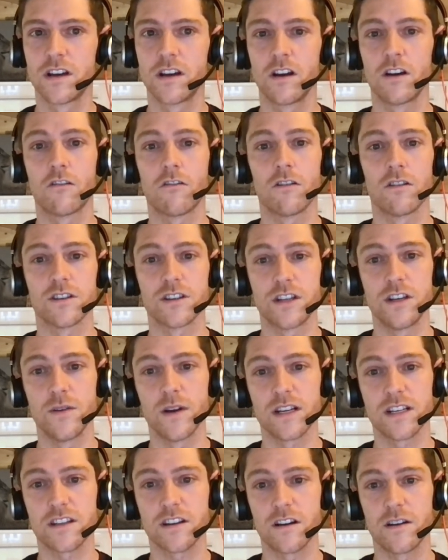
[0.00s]
across
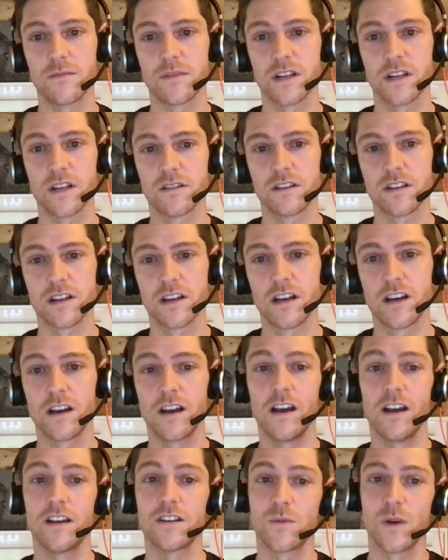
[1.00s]
US time zones
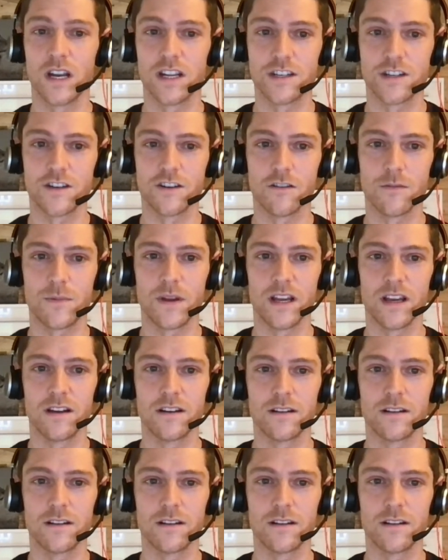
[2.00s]
as well as European.